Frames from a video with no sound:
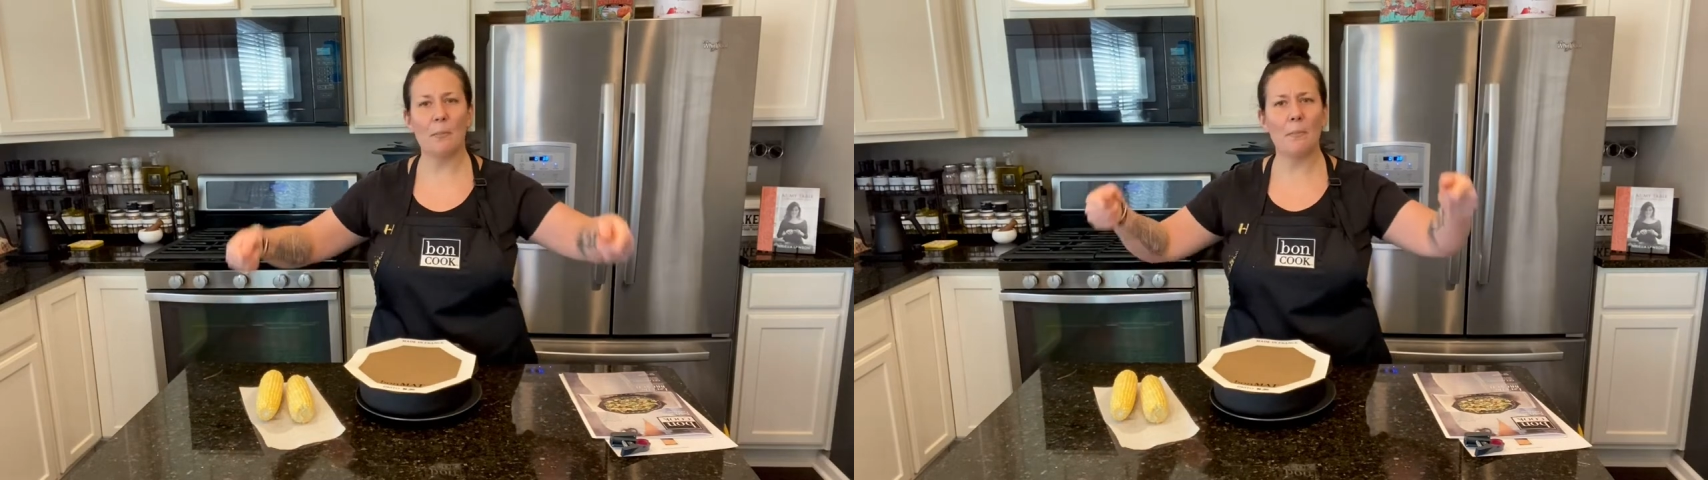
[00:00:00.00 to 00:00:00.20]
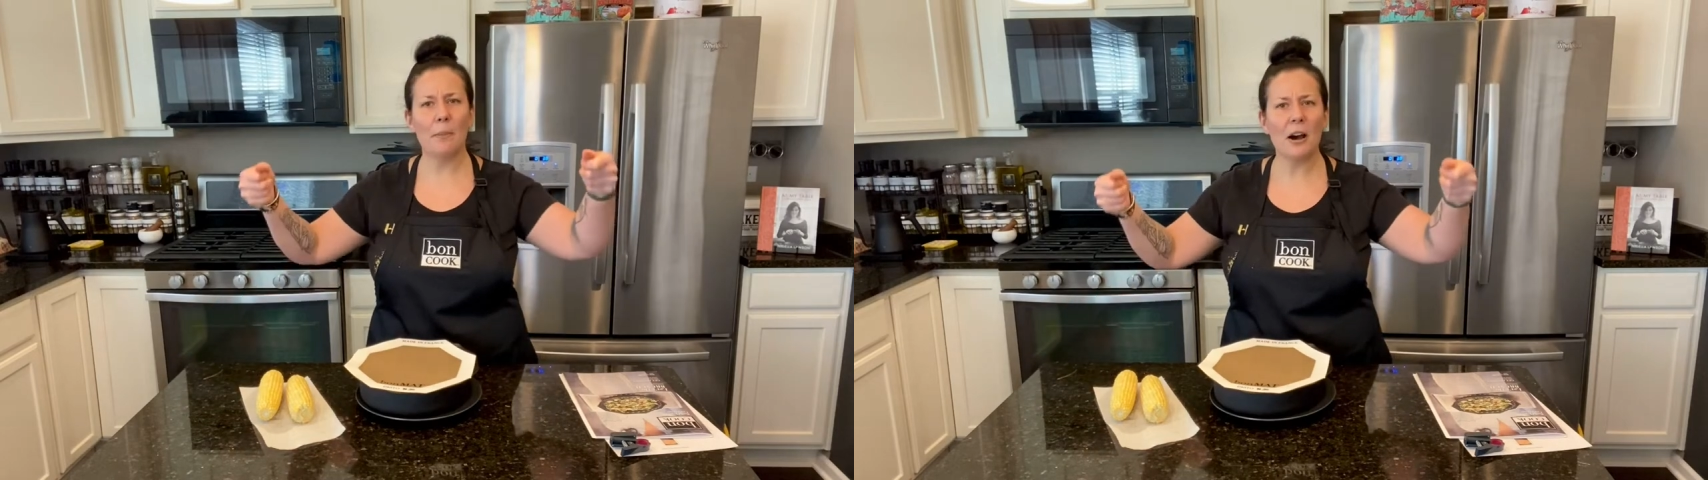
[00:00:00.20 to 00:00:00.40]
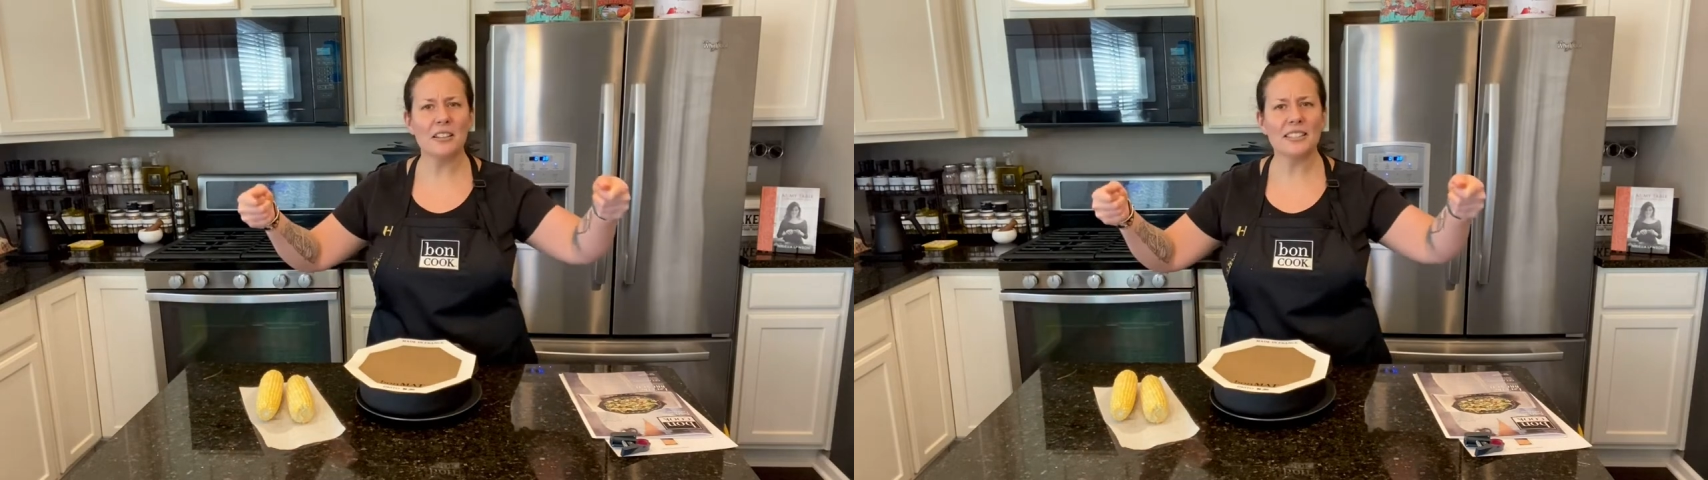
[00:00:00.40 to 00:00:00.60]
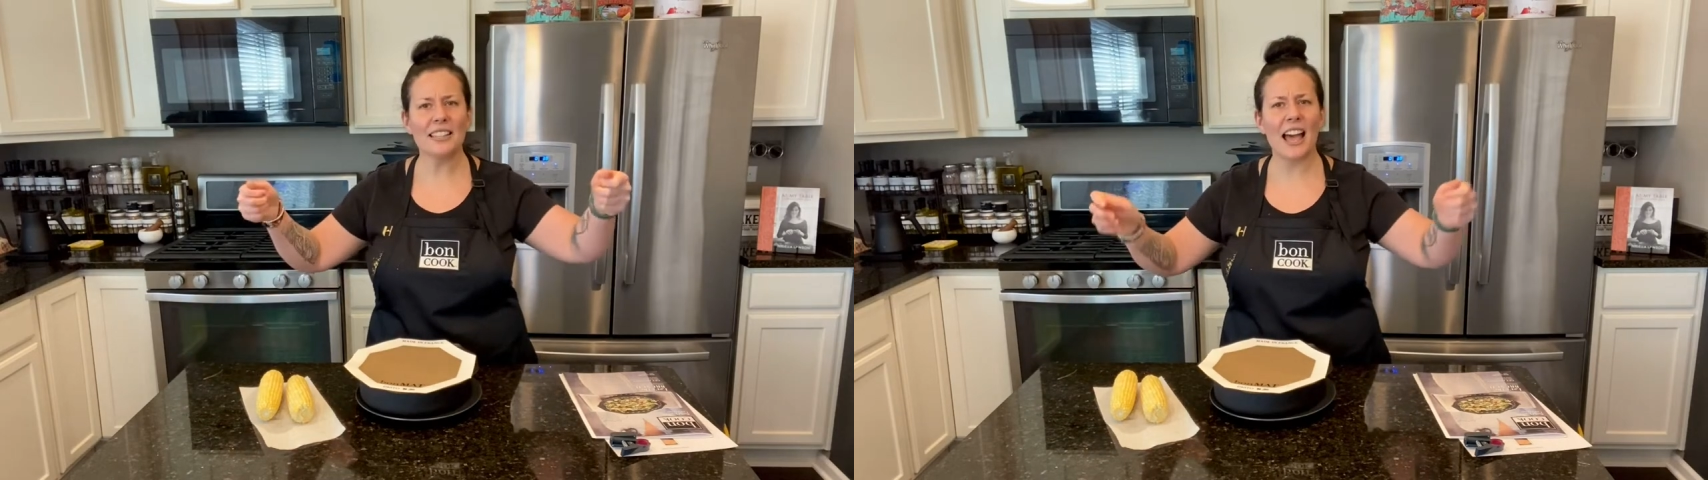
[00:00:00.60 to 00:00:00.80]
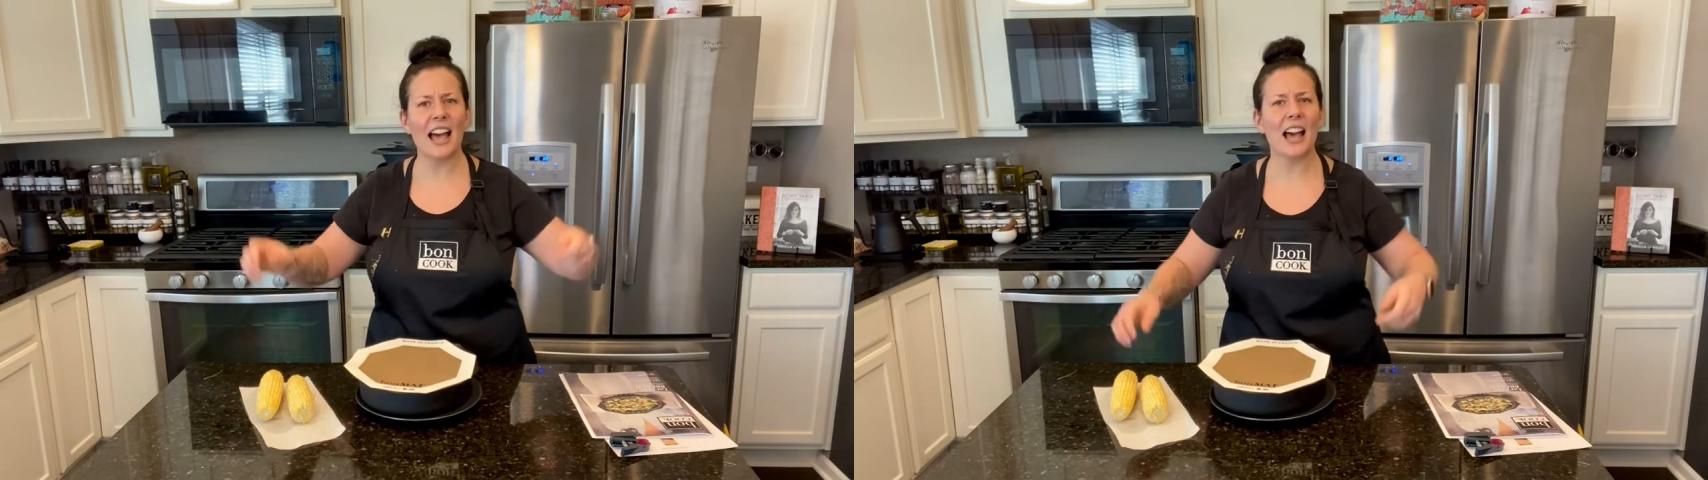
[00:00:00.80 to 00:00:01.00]
pots
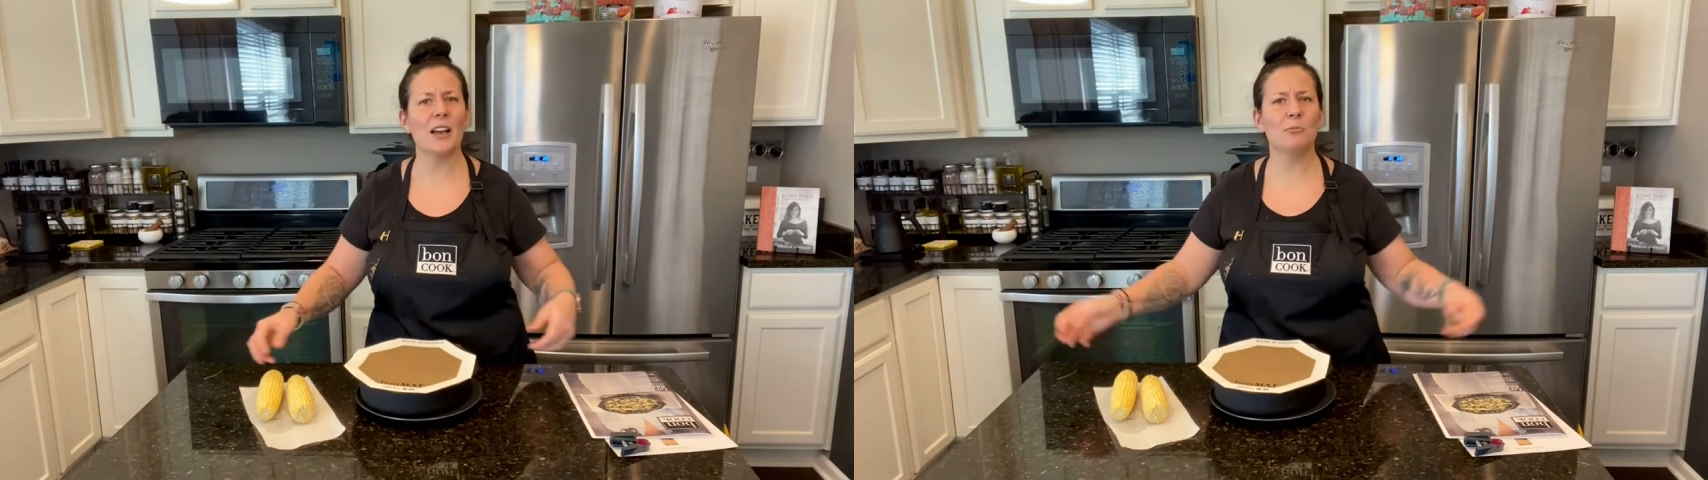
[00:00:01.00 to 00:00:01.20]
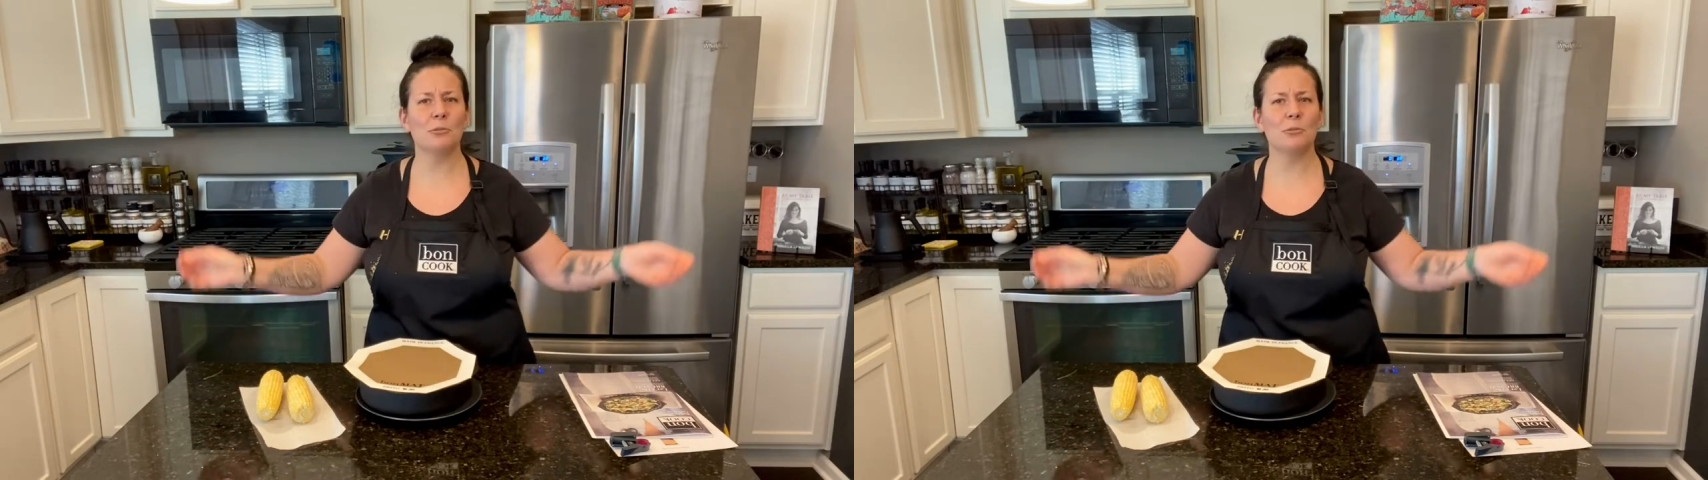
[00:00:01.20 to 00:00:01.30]
out,